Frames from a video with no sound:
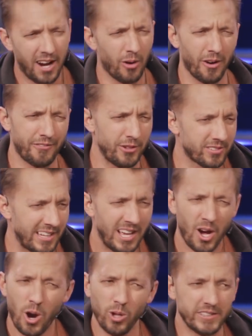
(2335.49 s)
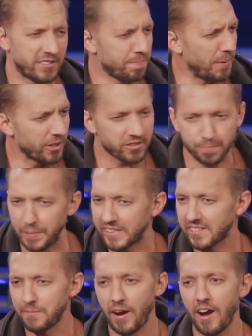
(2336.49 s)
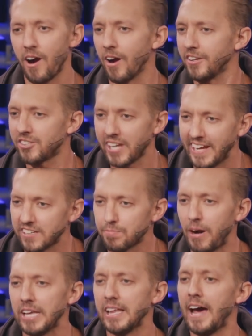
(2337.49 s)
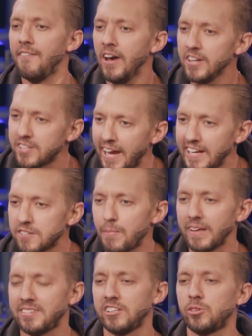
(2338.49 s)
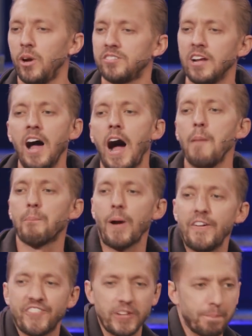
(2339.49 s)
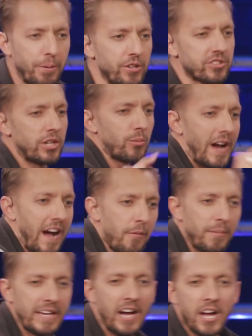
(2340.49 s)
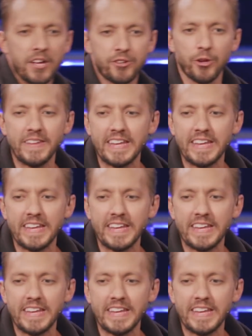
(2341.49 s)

Or if you say, Holy Spirit, speak to my heart, change my life, change my situation. I'm praying for the person around me. During